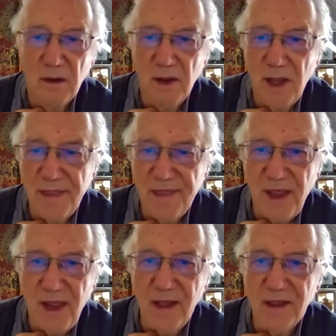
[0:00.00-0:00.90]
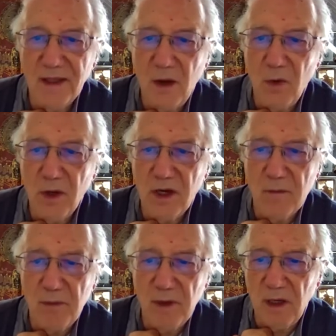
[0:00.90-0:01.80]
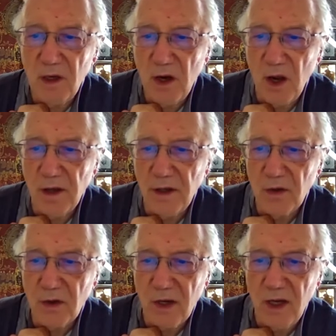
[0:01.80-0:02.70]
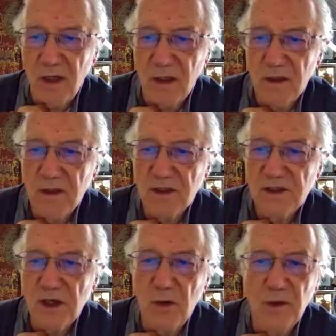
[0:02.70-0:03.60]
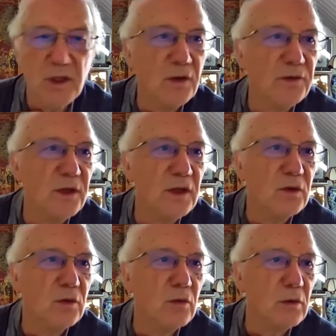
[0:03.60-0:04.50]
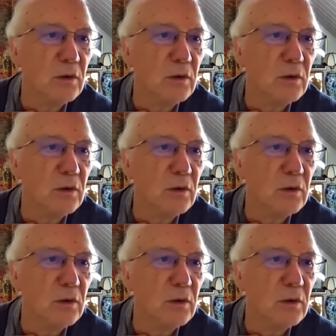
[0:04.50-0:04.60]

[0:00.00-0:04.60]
at the end they will be gone, okay? So we don't need to